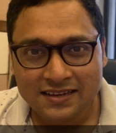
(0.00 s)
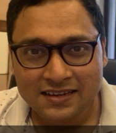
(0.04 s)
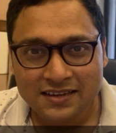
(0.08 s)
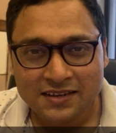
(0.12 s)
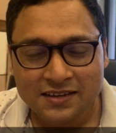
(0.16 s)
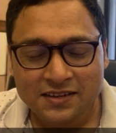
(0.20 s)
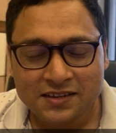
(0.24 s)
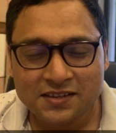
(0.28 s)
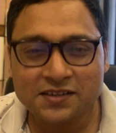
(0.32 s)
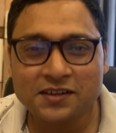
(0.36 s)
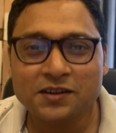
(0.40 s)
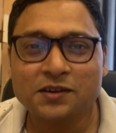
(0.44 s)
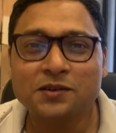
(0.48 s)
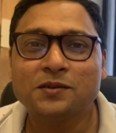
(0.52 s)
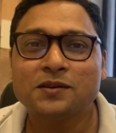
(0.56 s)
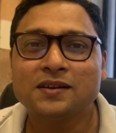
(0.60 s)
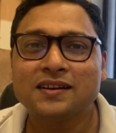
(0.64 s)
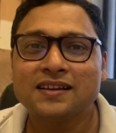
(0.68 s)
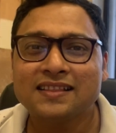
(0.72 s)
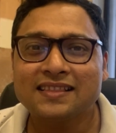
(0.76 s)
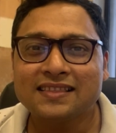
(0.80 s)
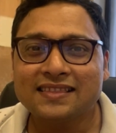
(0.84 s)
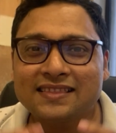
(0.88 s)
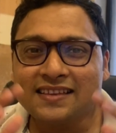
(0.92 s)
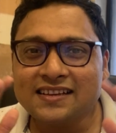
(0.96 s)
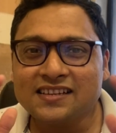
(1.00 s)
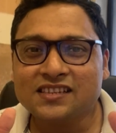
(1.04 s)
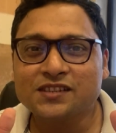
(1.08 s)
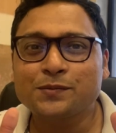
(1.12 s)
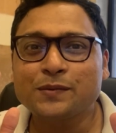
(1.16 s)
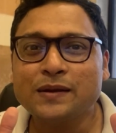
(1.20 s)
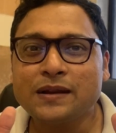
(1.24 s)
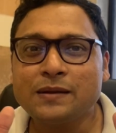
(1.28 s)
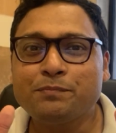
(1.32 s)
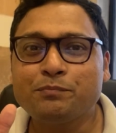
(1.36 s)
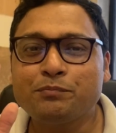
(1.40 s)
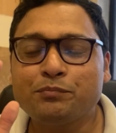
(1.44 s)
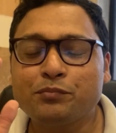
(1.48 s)
So this
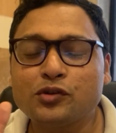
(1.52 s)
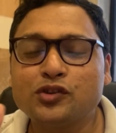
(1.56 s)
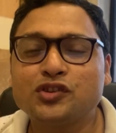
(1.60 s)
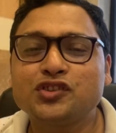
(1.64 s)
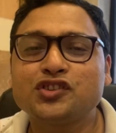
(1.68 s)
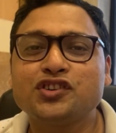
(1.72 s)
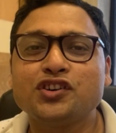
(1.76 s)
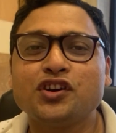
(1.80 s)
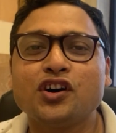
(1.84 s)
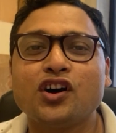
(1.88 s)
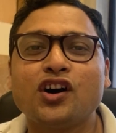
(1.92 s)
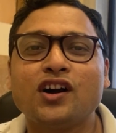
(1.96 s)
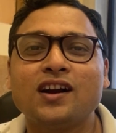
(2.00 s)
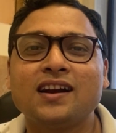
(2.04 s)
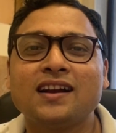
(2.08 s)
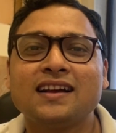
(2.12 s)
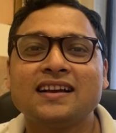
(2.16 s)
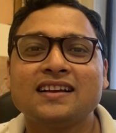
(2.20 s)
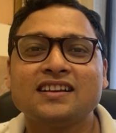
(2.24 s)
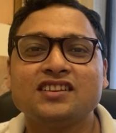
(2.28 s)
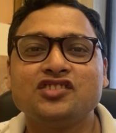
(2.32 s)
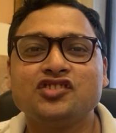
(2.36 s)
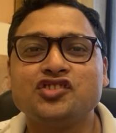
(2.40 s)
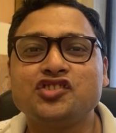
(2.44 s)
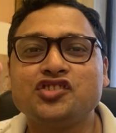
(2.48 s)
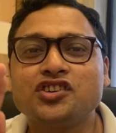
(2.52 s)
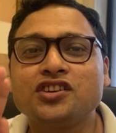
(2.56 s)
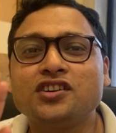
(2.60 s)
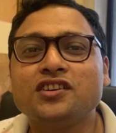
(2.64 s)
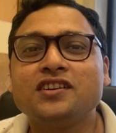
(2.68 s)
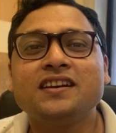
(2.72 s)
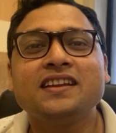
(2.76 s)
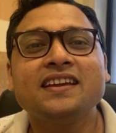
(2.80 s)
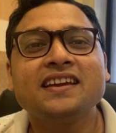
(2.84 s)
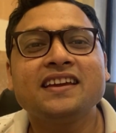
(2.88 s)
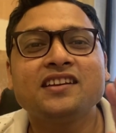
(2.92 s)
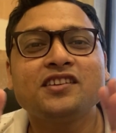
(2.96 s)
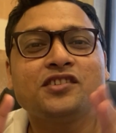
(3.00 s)
will put your
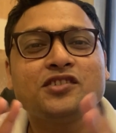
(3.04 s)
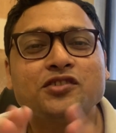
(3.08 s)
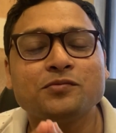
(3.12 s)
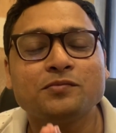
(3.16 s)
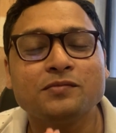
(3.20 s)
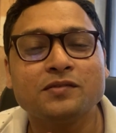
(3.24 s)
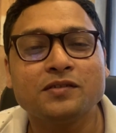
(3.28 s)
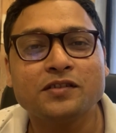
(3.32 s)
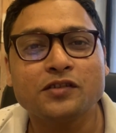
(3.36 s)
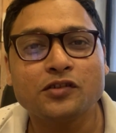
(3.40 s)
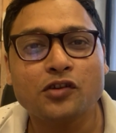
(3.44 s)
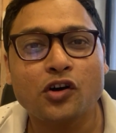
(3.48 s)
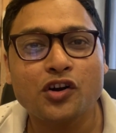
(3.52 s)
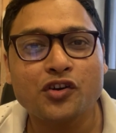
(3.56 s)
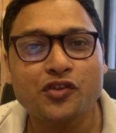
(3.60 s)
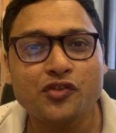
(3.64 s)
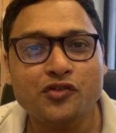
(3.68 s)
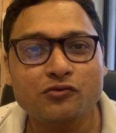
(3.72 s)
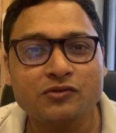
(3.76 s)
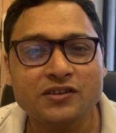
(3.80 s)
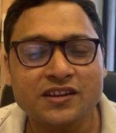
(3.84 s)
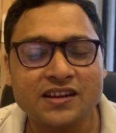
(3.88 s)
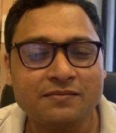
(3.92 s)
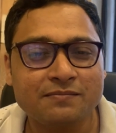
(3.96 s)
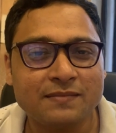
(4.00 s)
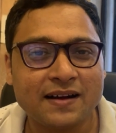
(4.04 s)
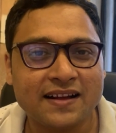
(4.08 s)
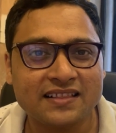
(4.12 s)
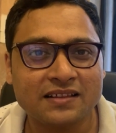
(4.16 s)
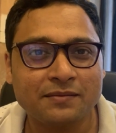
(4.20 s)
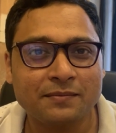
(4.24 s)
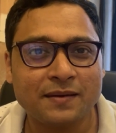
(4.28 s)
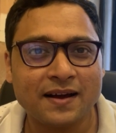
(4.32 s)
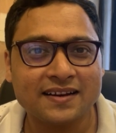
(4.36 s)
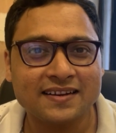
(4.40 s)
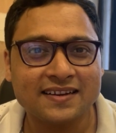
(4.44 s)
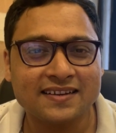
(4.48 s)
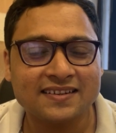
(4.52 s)
journey into non-routine
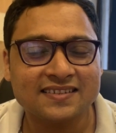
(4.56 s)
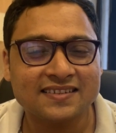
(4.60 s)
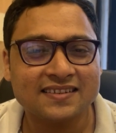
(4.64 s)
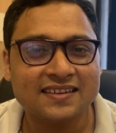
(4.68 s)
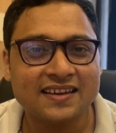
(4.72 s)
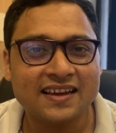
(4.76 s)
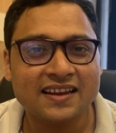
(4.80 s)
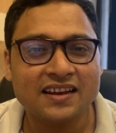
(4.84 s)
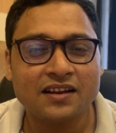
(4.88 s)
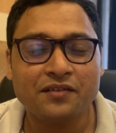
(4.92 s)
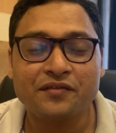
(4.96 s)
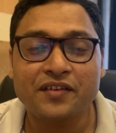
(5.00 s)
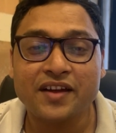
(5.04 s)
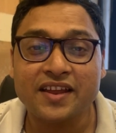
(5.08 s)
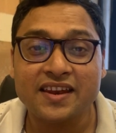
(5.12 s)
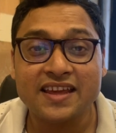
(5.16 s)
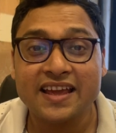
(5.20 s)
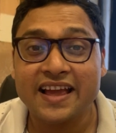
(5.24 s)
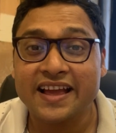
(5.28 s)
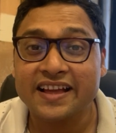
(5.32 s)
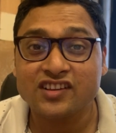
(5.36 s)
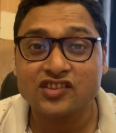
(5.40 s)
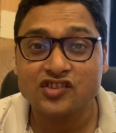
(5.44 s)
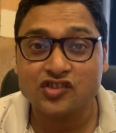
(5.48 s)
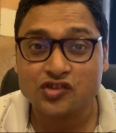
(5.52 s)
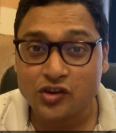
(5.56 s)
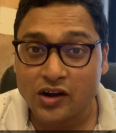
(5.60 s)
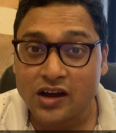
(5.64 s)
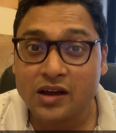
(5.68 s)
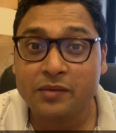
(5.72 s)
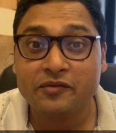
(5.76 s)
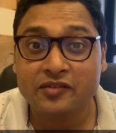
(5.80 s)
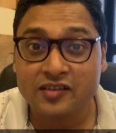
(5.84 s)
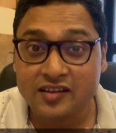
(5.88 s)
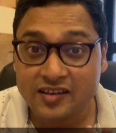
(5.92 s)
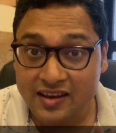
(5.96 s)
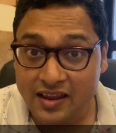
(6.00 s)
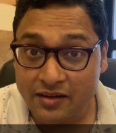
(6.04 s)
mathematics in a very
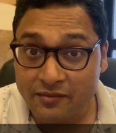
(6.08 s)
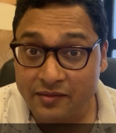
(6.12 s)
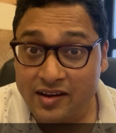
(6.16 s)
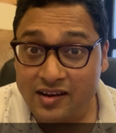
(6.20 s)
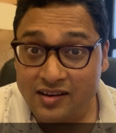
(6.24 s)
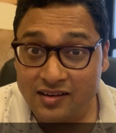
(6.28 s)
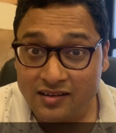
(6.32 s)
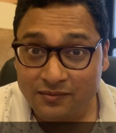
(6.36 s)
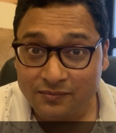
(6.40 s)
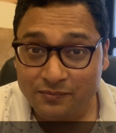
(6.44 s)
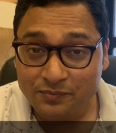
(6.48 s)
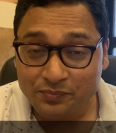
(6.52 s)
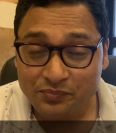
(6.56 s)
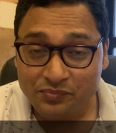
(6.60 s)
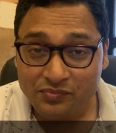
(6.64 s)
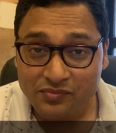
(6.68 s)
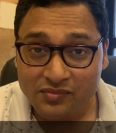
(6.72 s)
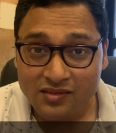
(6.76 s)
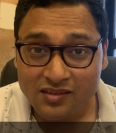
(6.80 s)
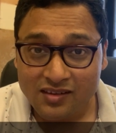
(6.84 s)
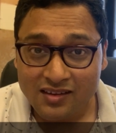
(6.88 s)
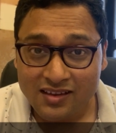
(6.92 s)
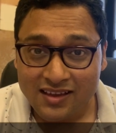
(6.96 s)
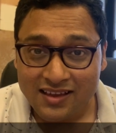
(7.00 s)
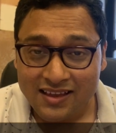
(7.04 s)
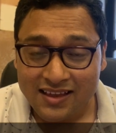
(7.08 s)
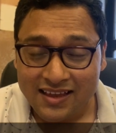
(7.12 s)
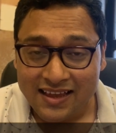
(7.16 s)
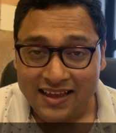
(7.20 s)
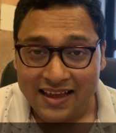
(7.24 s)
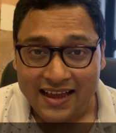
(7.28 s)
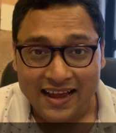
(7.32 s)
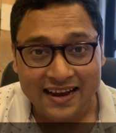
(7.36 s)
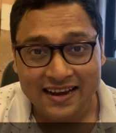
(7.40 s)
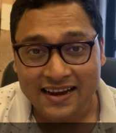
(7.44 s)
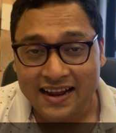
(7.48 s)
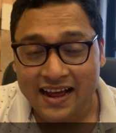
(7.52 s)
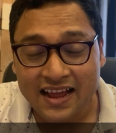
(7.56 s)
enjoyable level,
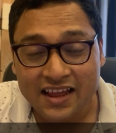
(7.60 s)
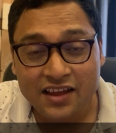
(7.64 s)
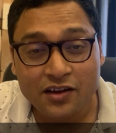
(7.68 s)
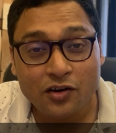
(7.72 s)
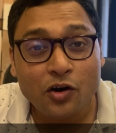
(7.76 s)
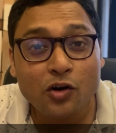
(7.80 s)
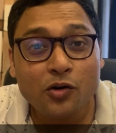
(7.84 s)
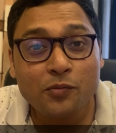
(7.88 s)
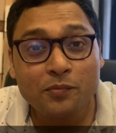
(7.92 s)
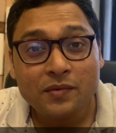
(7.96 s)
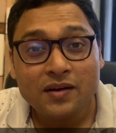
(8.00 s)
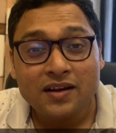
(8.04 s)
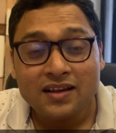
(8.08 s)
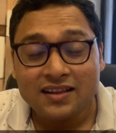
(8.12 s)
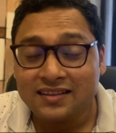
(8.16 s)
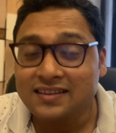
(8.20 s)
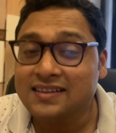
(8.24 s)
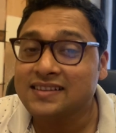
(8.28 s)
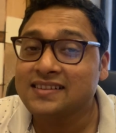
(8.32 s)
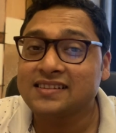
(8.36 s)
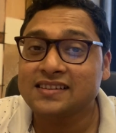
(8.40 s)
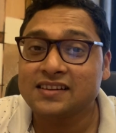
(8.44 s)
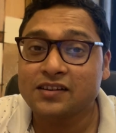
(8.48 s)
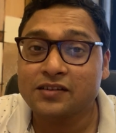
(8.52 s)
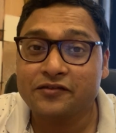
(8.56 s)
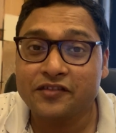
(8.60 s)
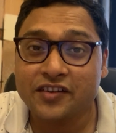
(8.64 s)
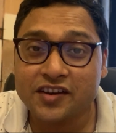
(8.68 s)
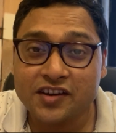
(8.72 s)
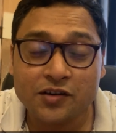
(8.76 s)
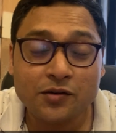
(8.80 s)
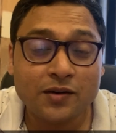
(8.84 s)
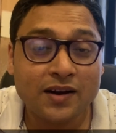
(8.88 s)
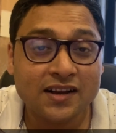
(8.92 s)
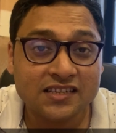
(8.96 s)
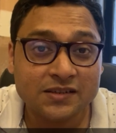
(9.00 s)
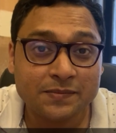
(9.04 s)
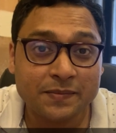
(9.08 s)
and I hope this
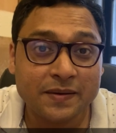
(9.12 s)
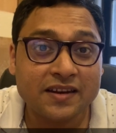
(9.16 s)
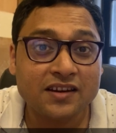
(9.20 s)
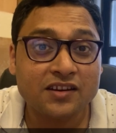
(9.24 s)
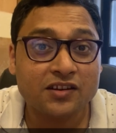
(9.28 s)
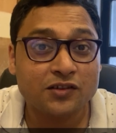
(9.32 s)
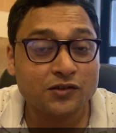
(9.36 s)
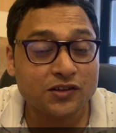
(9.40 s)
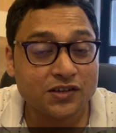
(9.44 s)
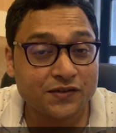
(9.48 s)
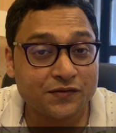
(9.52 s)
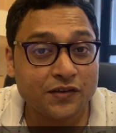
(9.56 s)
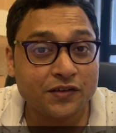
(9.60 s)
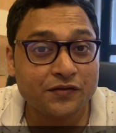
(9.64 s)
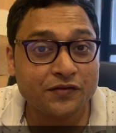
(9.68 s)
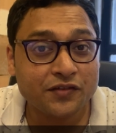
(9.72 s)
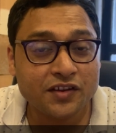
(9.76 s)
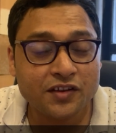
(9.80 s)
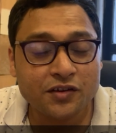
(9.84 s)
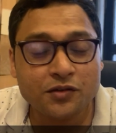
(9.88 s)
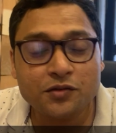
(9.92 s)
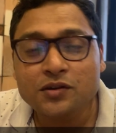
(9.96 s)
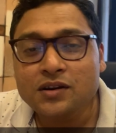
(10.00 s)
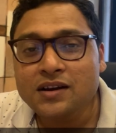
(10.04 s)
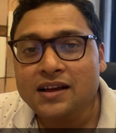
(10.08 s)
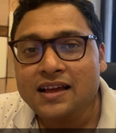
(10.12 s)
video has been useful for you.